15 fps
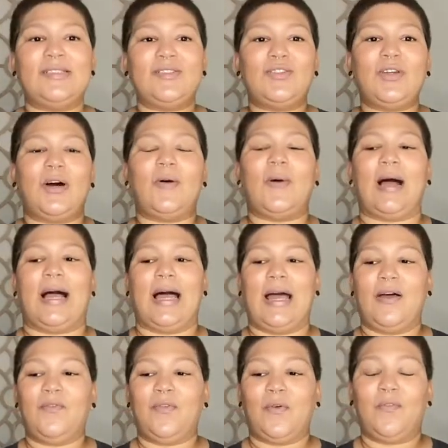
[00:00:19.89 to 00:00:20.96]
So I
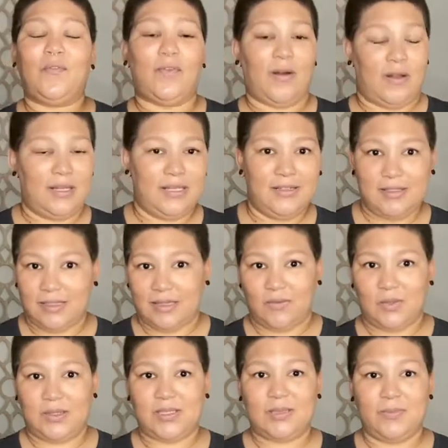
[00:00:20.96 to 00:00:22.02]
have fallen in love
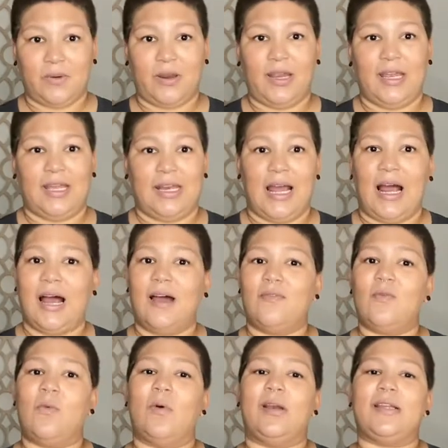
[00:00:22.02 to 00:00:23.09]
with this brand. I have
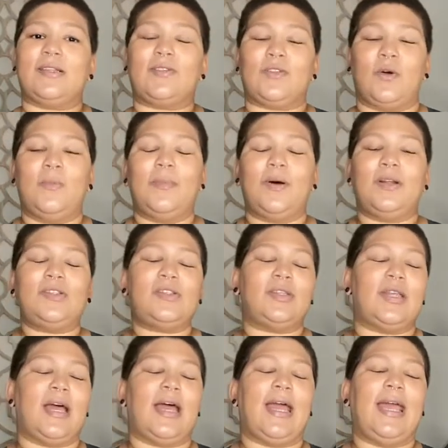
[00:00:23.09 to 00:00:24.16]
worn it so much
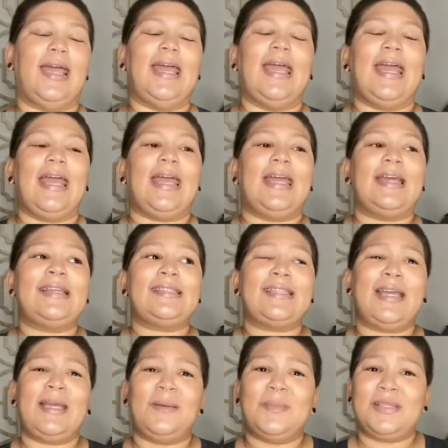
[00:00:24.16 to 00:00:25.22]
that it has
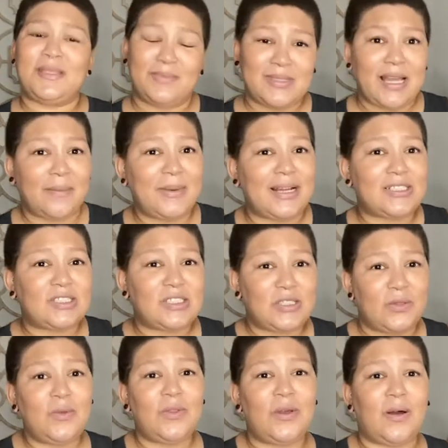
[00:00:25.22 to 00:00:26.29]
taken me some time to actually
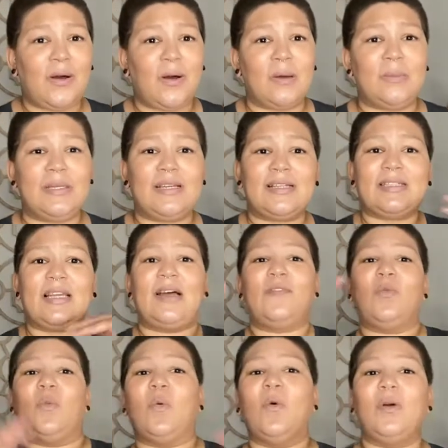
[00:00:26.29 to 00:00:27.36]
do the haul because
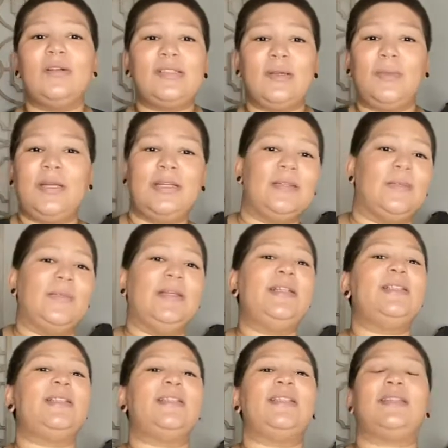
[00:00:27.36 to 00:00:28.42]
I've worn so many of the
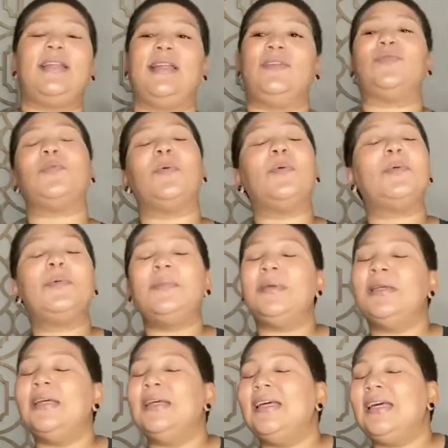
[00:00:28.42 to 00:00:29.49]
pieces and then thrown
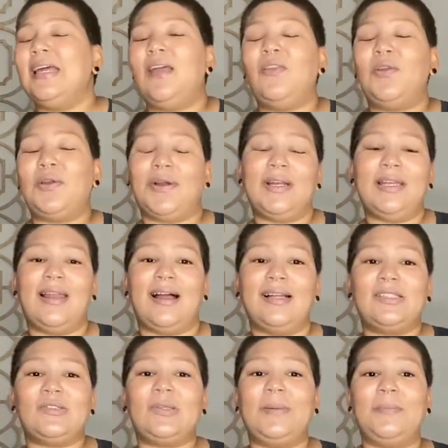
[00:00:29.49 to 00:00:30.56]
them in the dirty
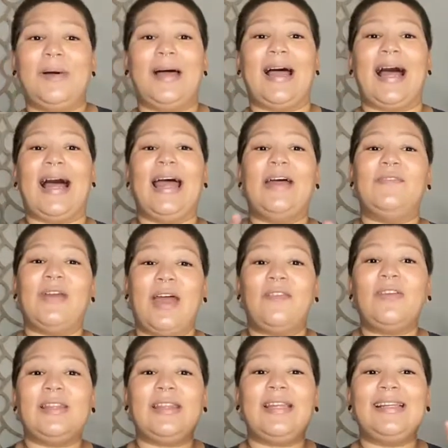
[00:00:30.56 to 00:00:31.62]
laundry, but I have
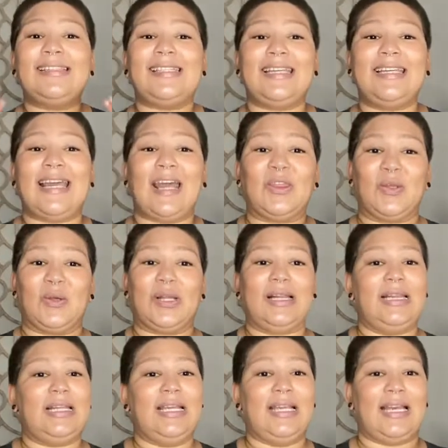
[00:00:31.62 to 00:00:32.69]
everything together
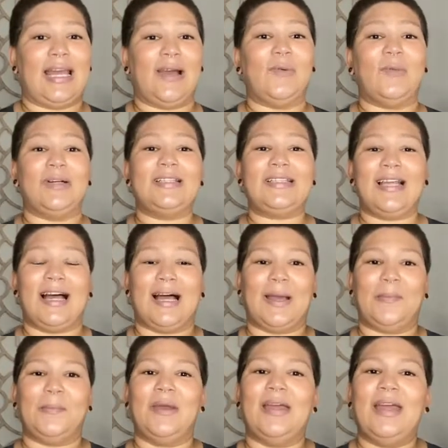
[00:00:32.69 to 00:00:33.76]
clean at one
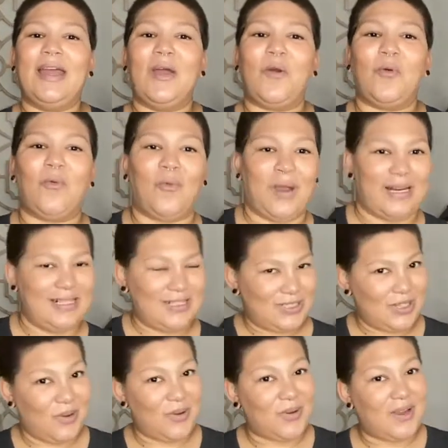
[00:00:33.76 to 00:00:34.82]
time, ready to
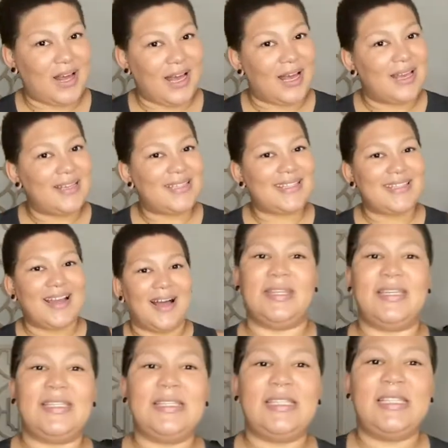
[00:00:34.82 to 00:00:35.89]
show you guys.
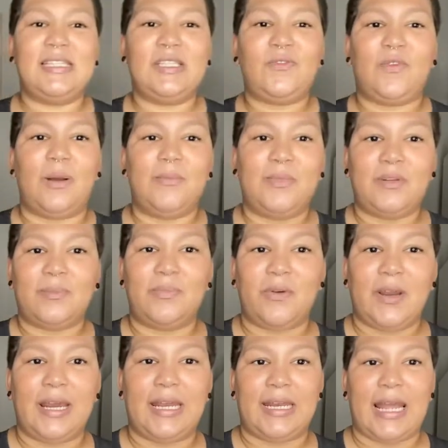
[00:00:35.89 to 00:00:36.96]
This is from the
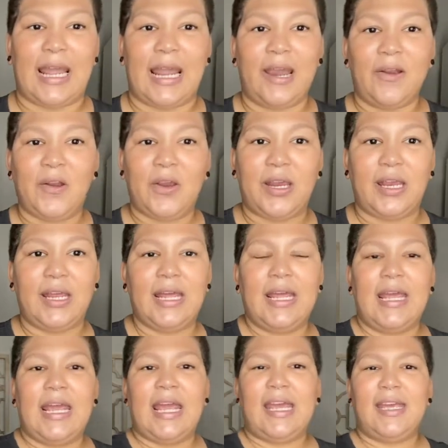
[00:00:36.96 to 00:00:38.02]
brand Aerie,
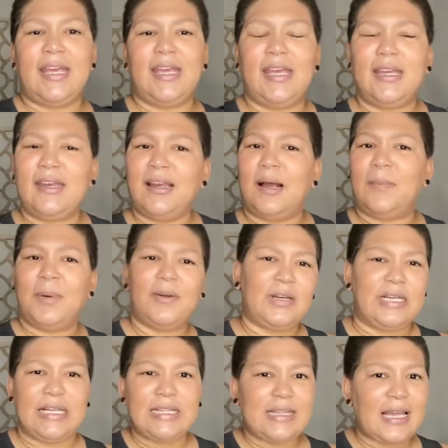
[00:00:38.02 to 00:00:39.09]
and up
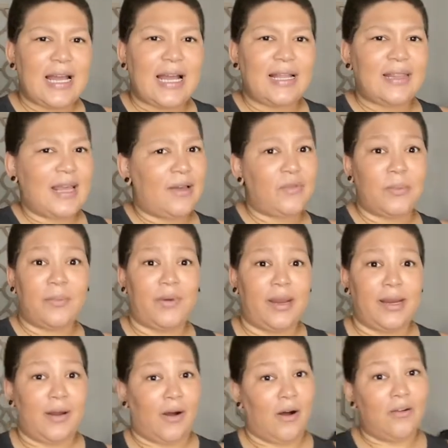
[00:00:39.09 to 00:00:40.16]
underneath that they have a
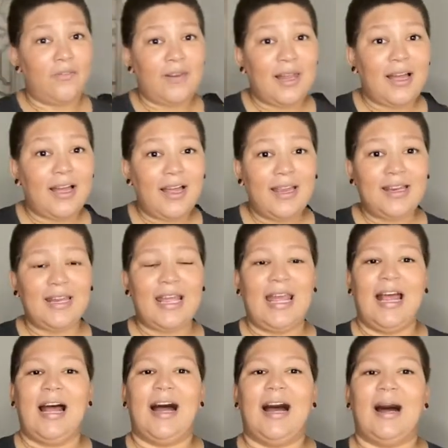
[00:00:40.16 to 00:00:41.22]
brand offline,
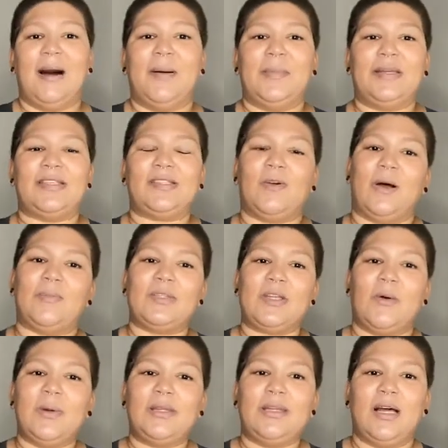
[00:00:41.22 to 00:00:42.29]
and so I'm
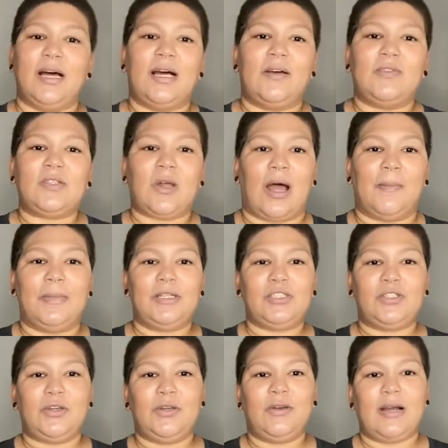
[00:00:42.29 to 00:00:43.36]
so in love. So I'm gonna
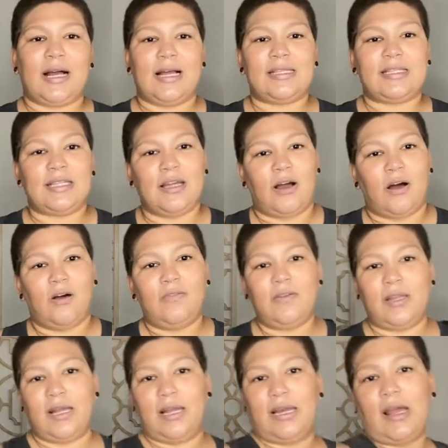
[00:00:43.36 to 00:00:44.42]
show you guys the
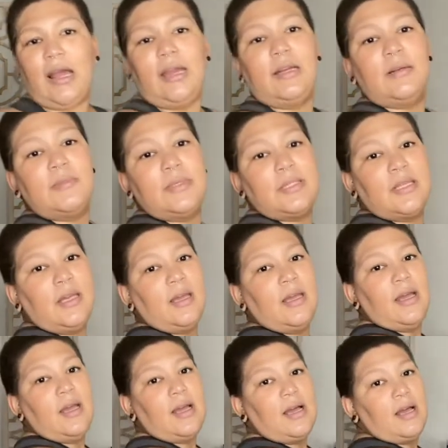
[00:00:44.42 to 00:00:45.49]
offline items
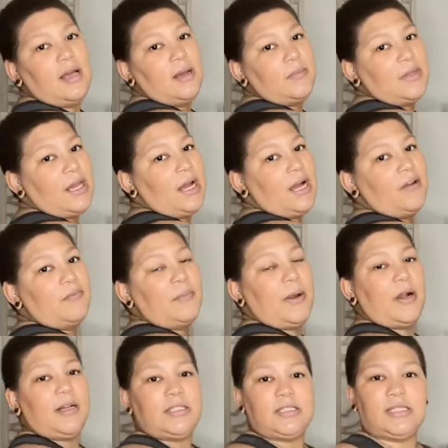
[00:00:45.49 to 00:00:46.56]
that I've
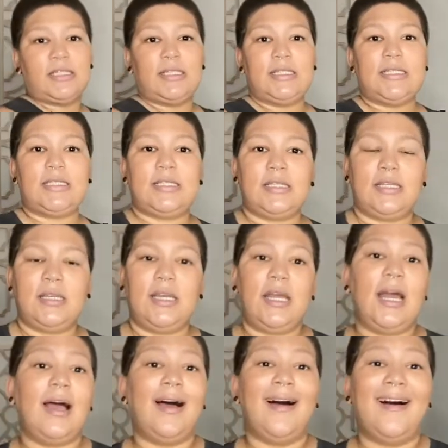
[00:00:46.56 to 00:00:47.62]
purchased,
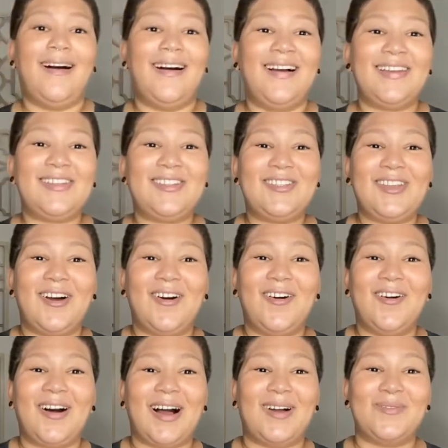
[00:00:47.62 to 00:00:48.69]

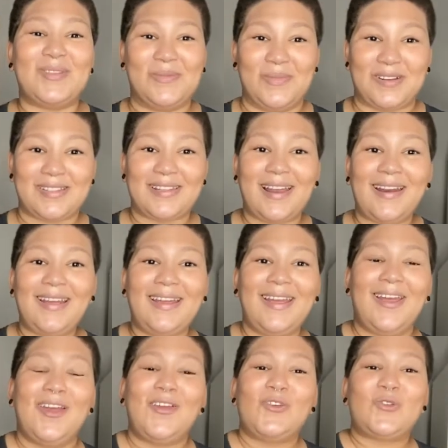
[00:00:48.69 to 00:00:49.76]
so I'm super excited.
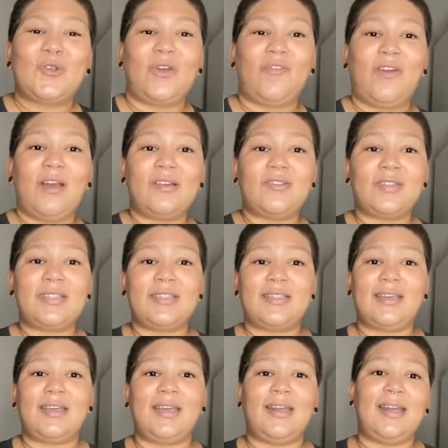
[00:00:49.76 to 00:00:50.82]
So if you're
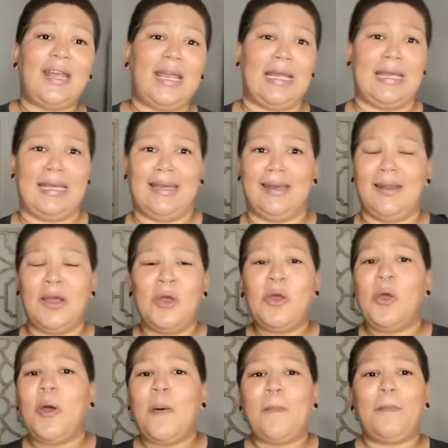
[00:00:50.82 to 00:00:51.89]
interested in
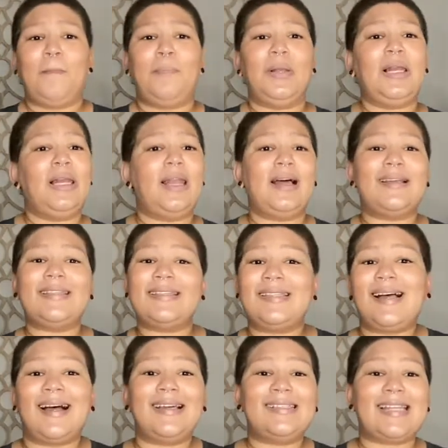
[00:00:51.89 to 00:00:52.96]
plus
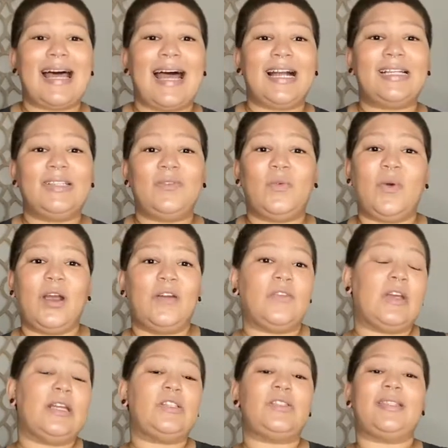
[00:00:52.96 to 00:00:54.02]
size activewear, if
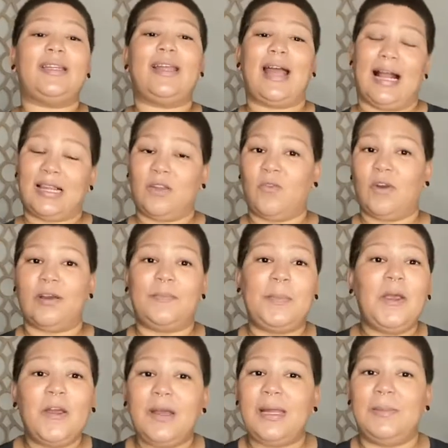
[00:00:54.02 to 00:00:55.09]
you're interested in activewear
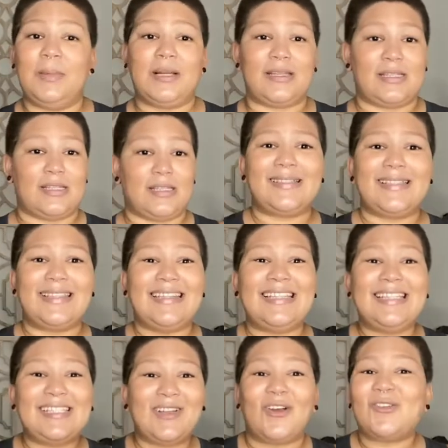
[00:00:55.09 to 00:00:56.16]
period, because
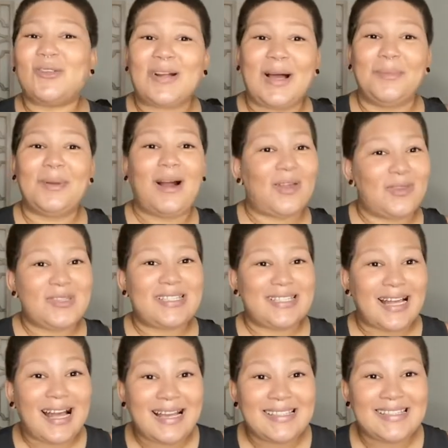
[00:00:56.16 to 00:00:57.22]
these also come in other
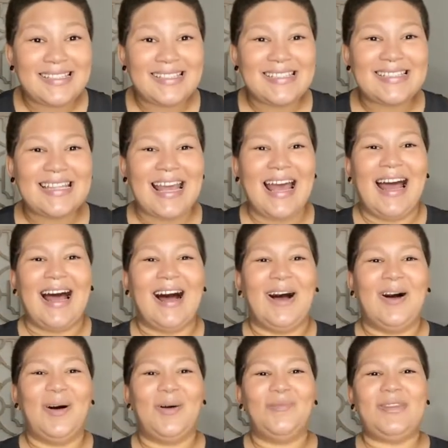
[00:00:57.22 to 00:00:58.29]
sizes,
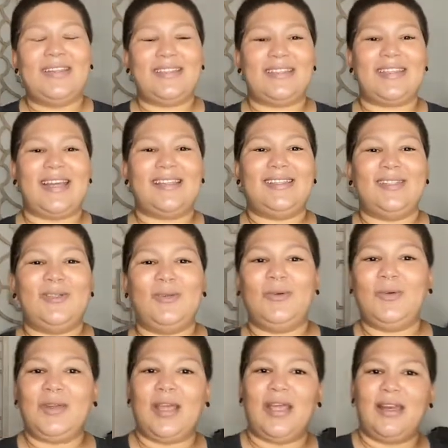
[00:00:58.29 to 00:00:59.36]
then stay tuned.